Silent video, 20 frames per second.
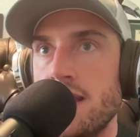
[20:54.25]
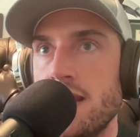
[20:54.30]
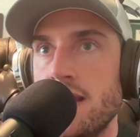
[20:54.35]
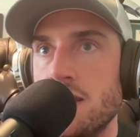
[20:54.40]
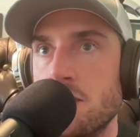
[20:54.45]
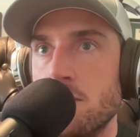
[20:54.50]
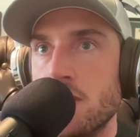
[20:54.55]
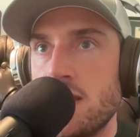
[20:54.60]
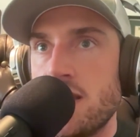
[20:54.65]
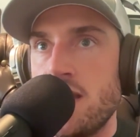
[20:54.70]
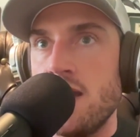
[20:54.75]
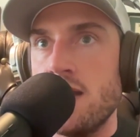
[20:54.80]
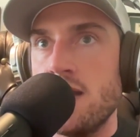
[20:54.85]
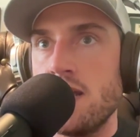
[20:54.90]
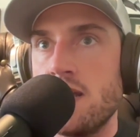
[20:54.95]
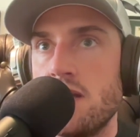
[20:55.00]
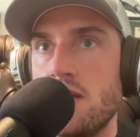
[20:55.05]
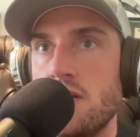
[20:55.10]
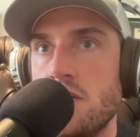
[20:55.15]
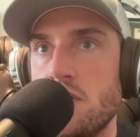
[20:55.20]
and the
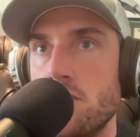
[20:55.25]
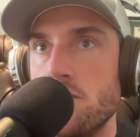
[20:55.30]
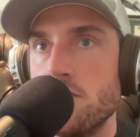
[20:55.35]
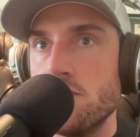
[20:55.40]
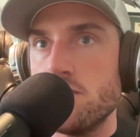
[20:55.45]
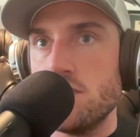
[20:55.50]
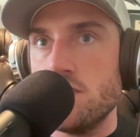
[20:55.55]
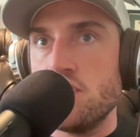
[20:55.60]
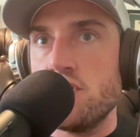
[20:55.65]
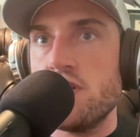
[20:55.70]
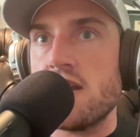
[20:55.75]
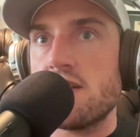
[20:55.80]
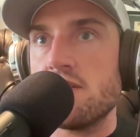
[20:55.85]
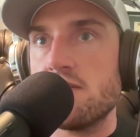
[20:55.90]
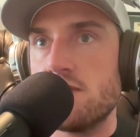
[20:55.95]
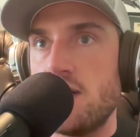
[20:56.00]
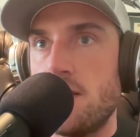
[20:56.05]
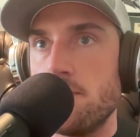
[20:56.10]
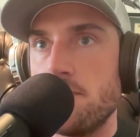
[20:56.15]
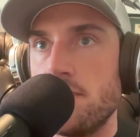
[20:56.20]
mechanic goes and checks
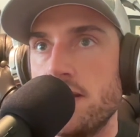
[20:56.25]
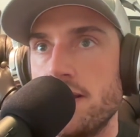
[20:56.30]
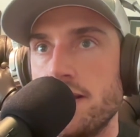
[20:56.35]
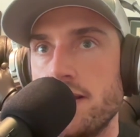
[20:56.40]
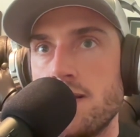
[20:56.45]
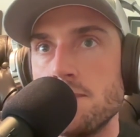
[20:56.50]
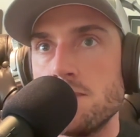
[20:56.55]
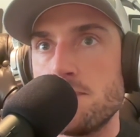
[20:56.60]
something and comes